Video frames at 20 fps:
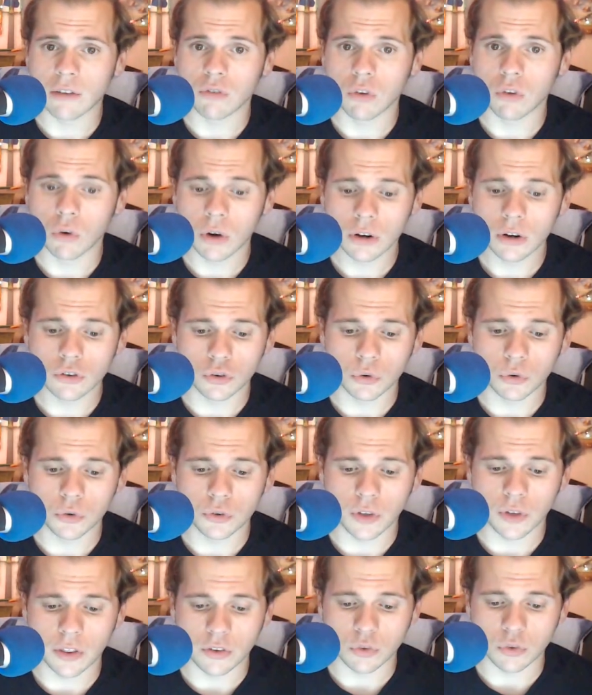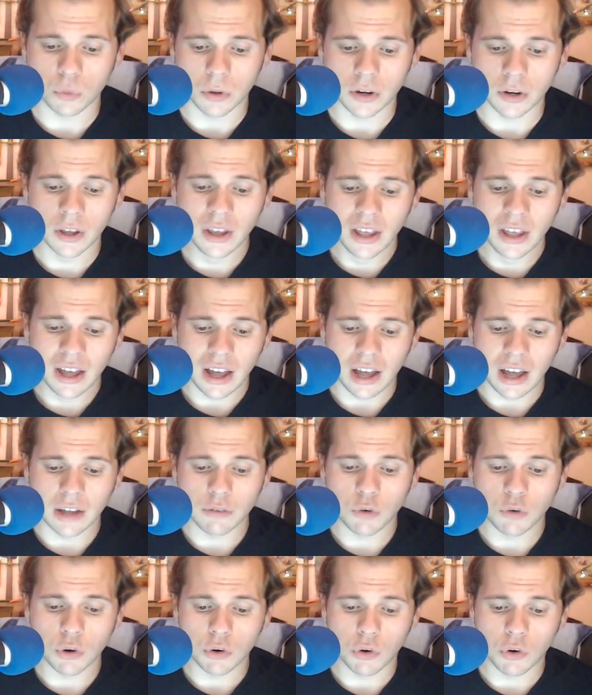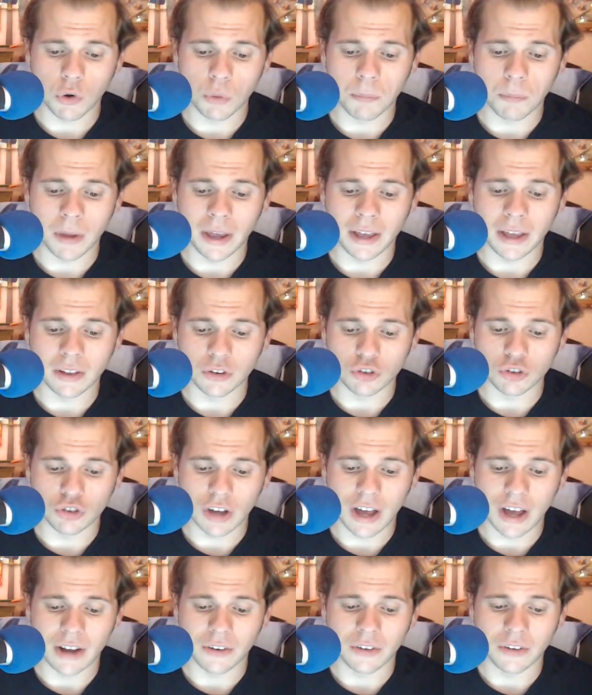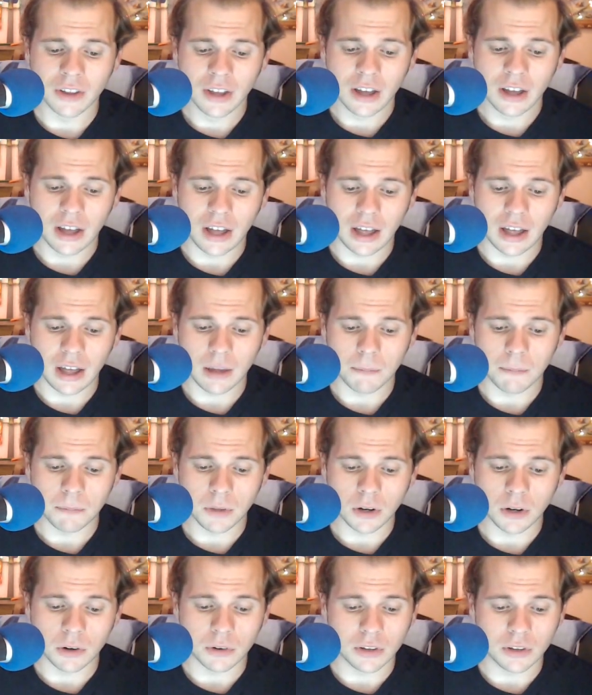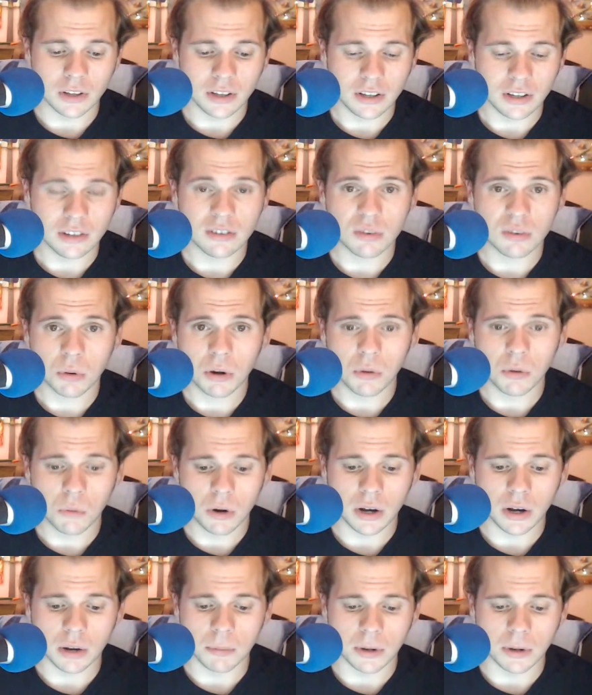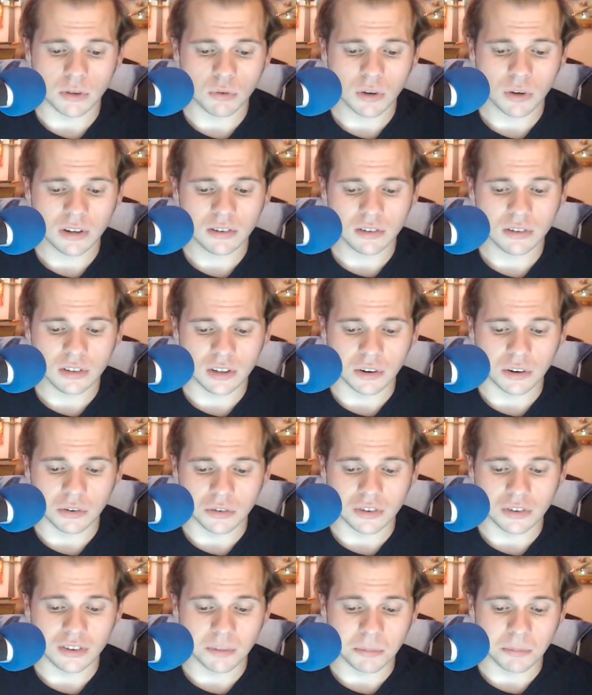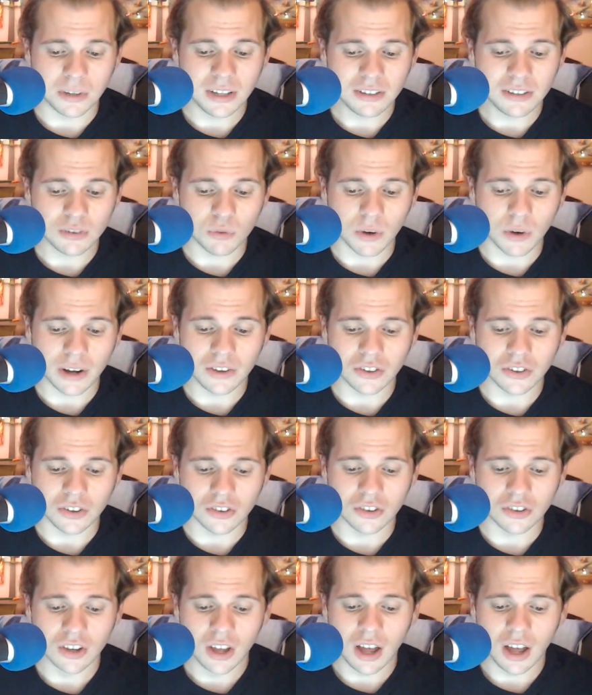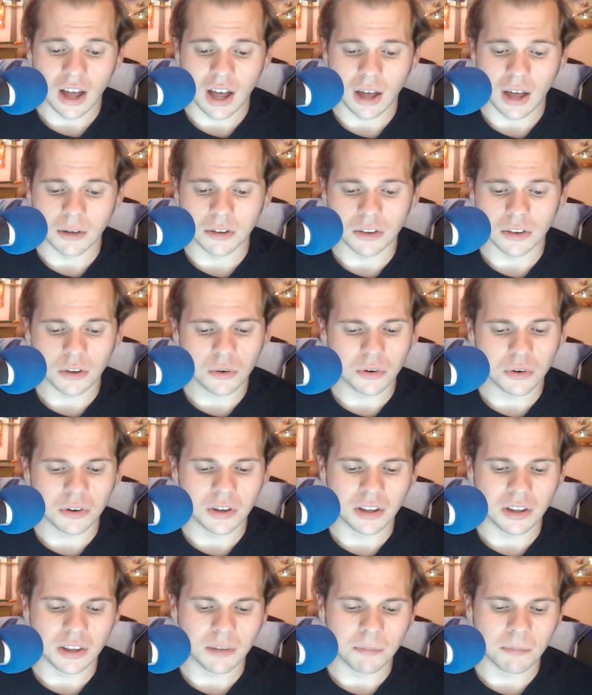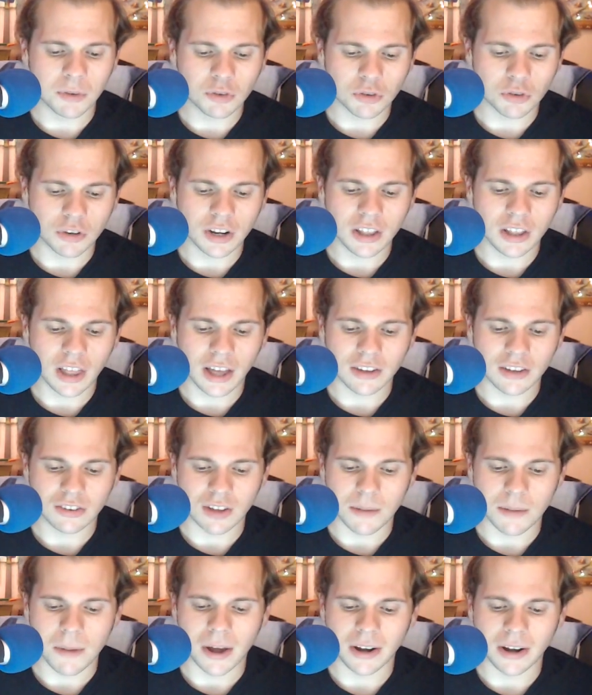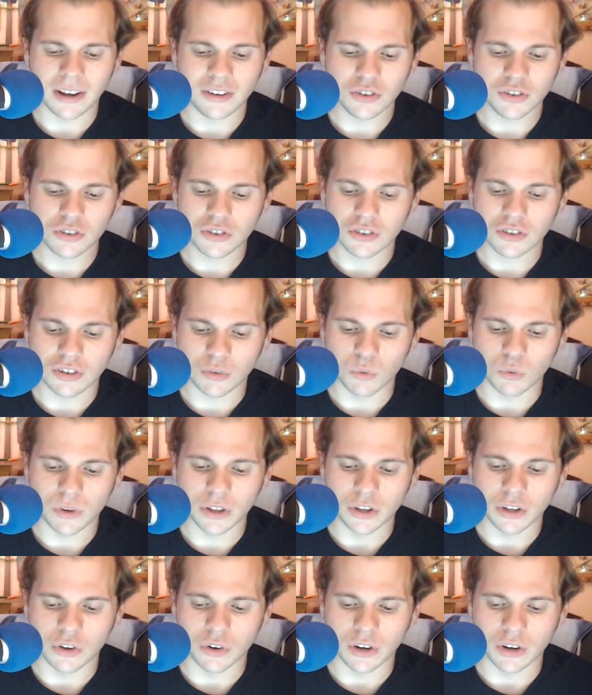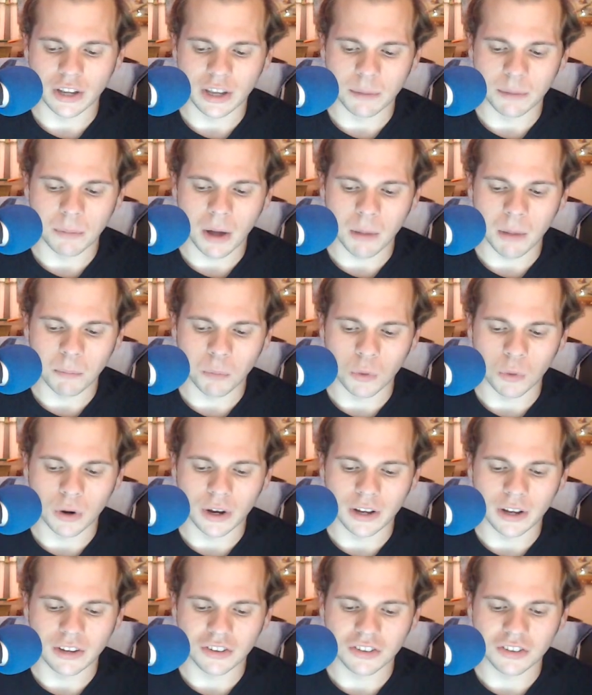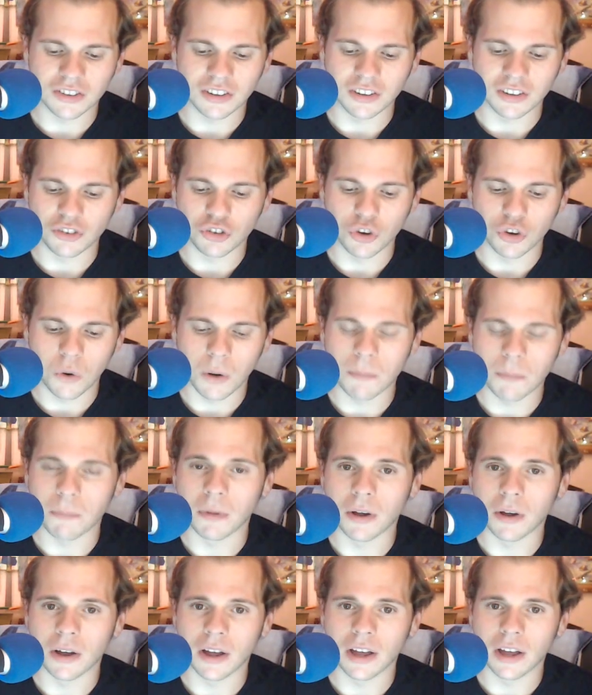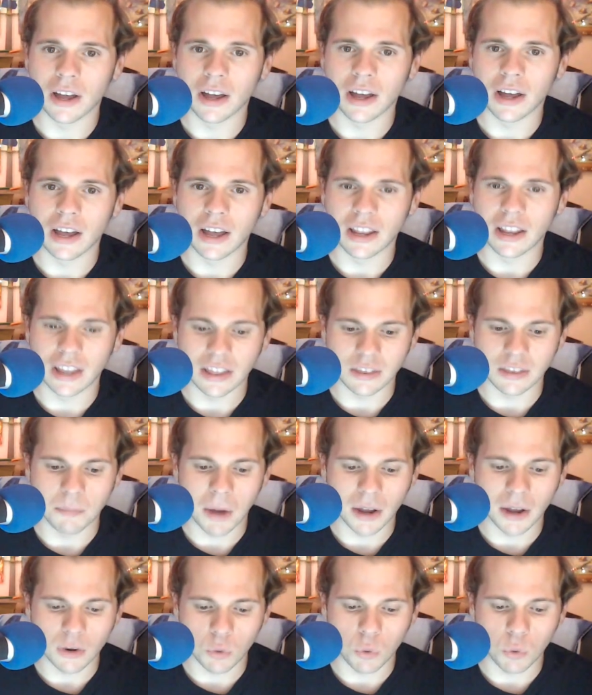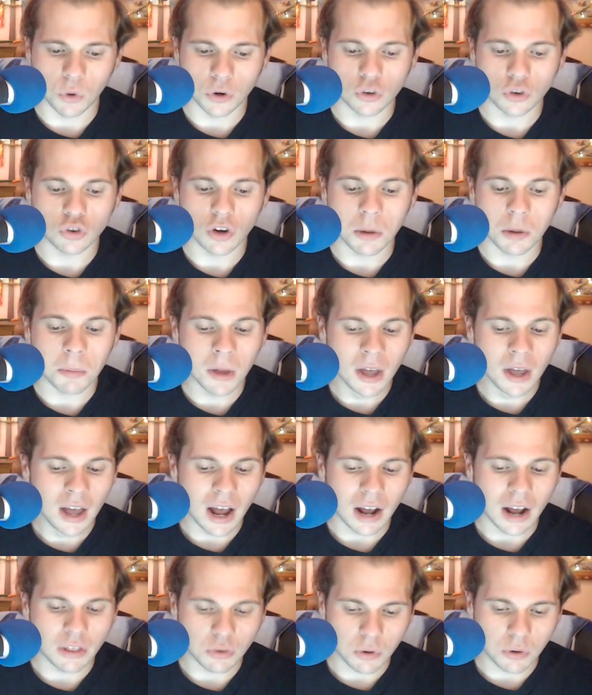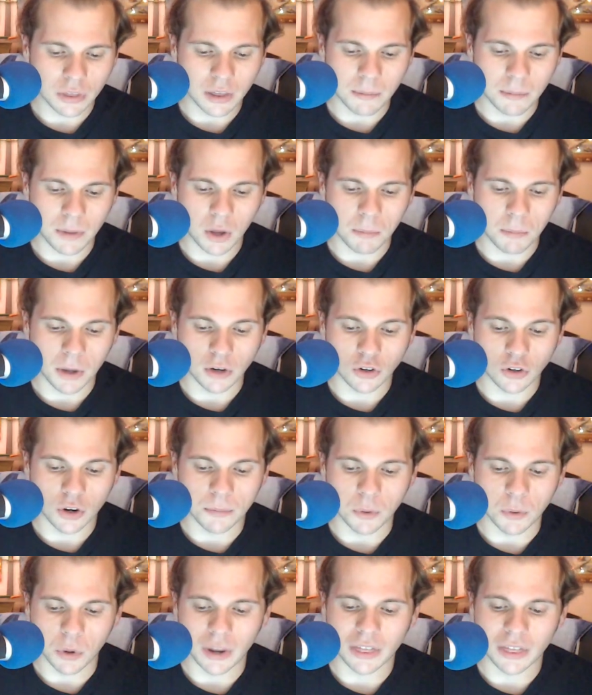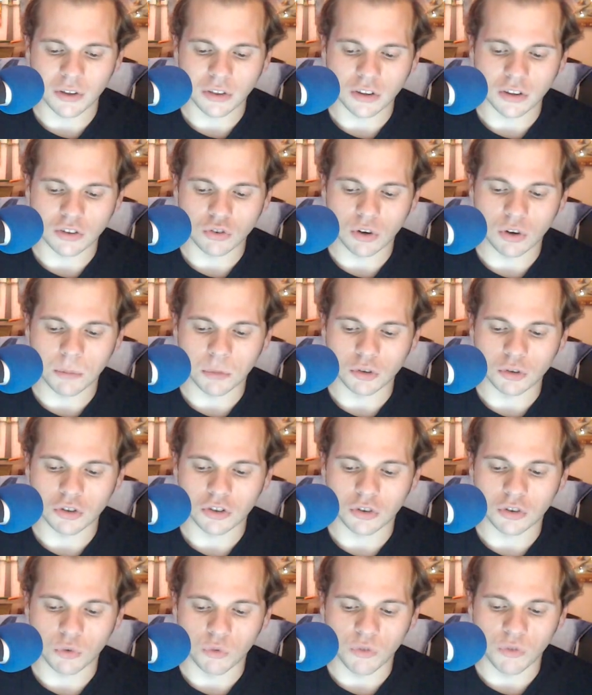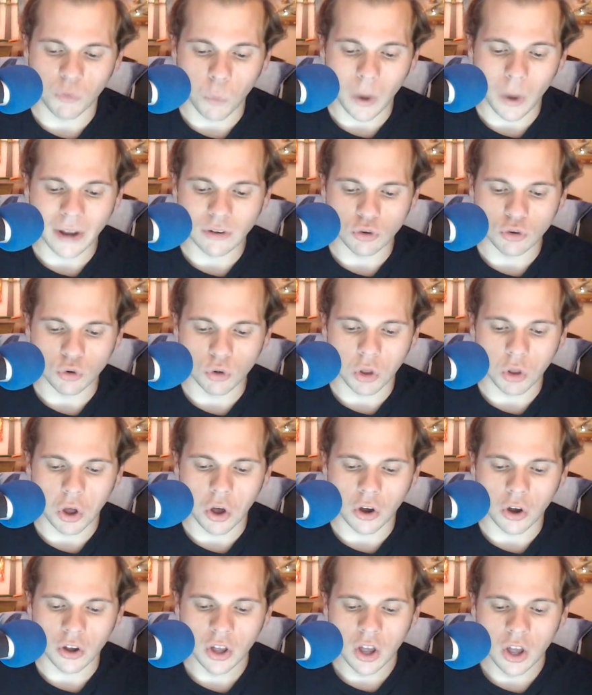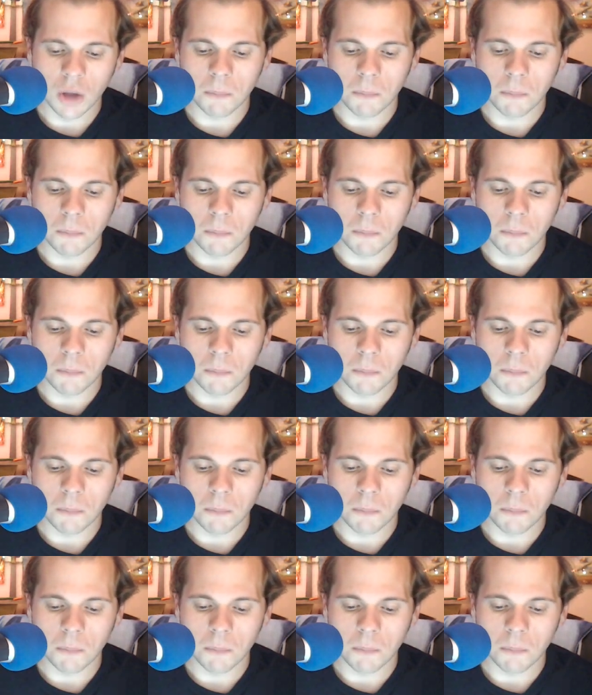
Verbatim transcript: Florent Geroux is on this one, uh, four-year colt by English Channel. Um, you know, he's 21 here, but he's run, you know, some decent races. Uh, though in the Mr. D last time out, he just really couldn't keep up where he just didn't show up uh, at, the mile quarter trip and throughout that Belmont Derby where I thought the trip was just way too long.